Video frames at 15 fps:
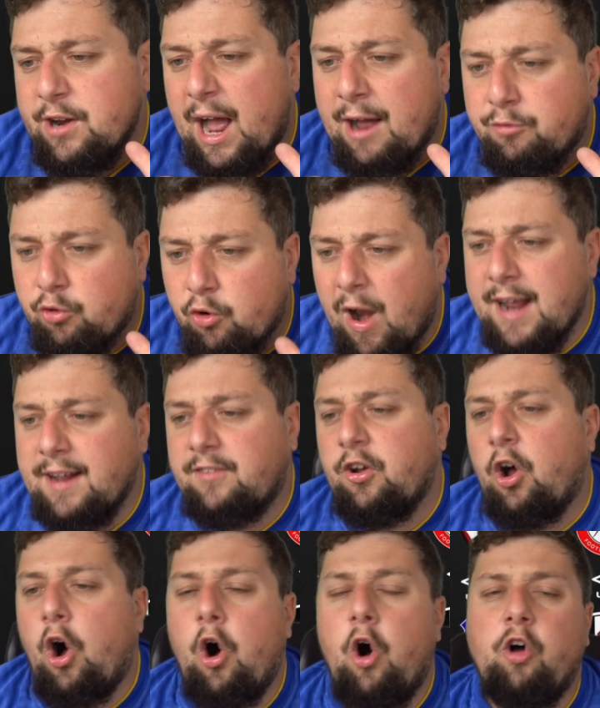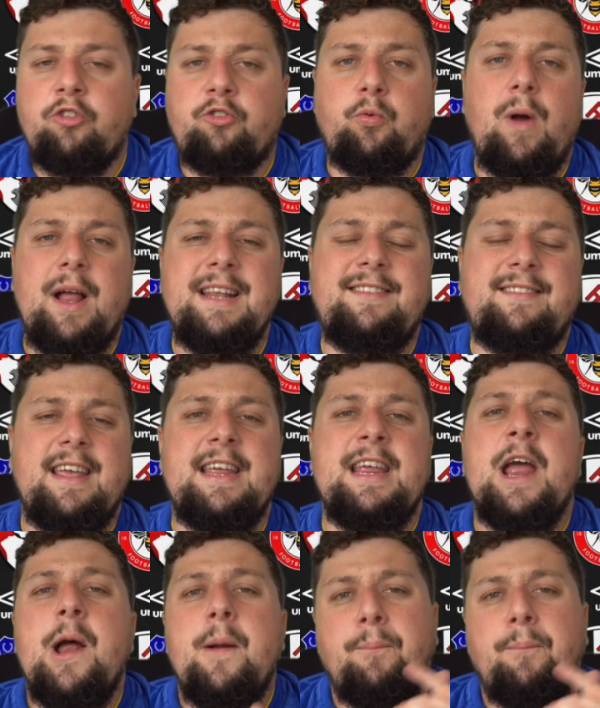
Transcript: I've ranked all 20